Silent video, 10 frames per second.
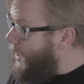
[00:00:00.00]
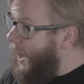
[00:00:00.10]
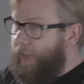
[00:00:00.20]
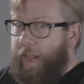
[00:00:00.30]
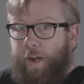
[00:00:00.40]

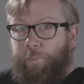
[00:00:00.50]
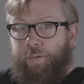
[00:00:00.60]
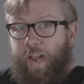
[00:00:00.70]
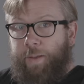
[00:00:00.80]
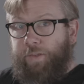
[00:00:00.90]
and get it in
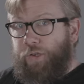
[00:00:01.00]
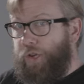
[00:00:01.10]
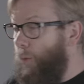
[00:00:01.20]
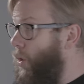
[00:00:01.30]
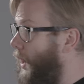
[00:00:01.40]
any
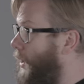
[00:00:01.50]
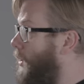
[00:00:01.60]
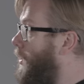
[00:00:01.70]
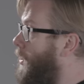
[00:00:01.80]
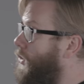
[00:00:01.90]
position I want.
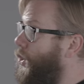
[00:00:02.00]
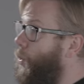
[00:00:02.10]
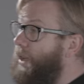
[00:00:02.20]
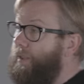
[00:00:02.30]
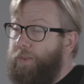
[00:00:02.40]
So
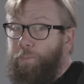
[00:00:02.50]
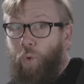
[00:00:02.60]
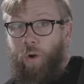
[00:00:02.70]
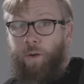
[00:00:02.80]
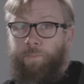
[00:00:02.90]
why is this
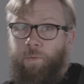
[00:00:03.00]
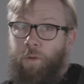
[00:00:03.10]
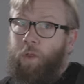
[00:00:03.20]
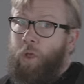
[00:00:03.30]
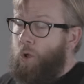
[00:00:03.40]
important?
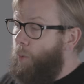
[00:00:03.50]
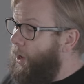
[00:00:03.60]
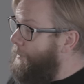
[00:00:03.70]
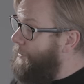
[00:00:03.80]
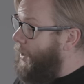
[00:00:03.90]

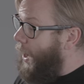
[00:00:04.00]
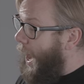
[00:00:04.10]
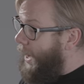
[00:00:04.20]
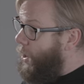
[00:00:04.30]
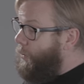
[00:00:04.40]
Well, I can